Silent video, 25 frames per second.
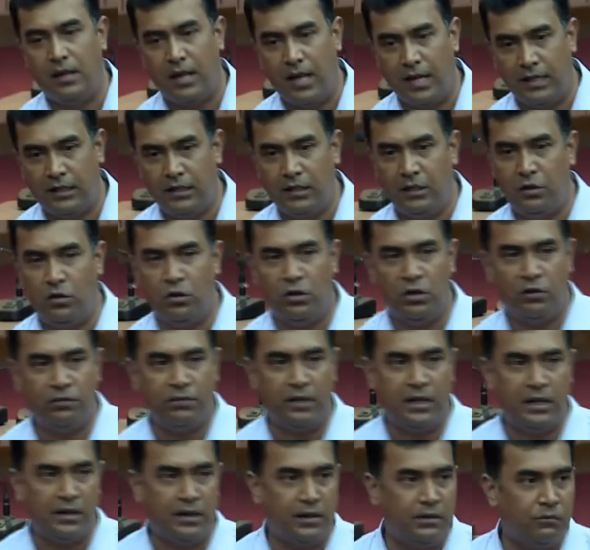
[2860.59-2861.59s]
likelihood of
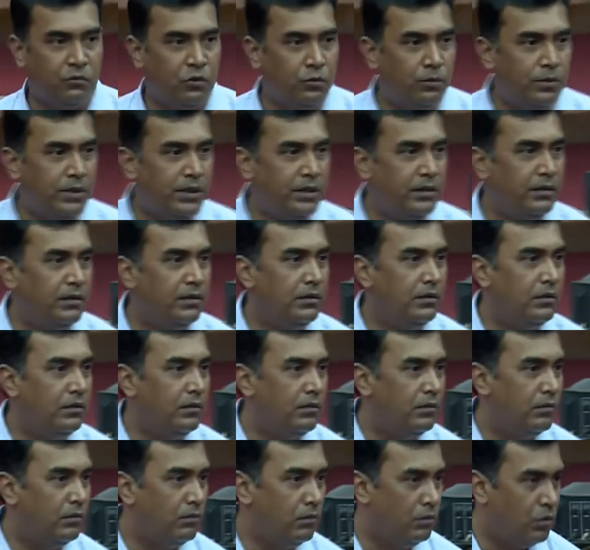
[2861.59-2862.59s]
error would be
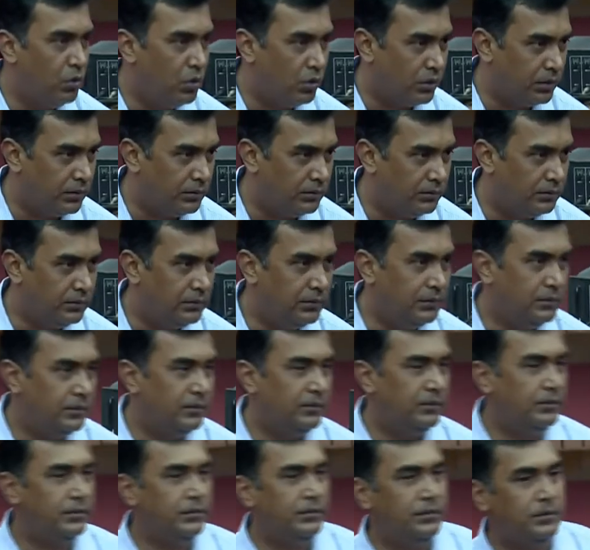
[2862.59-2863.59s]
more.
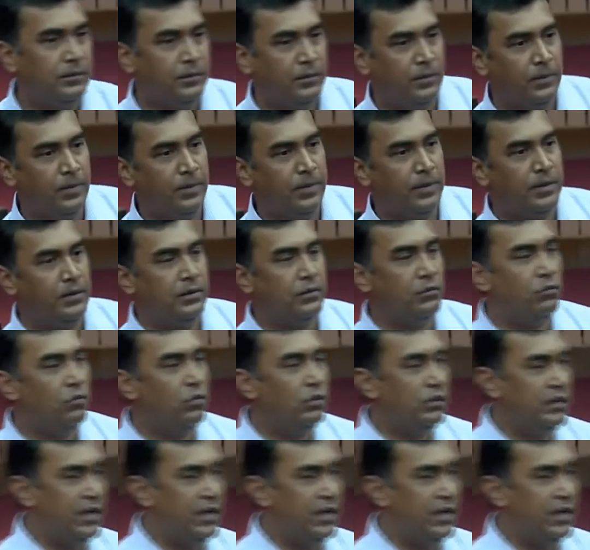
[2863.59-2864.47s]
Oh,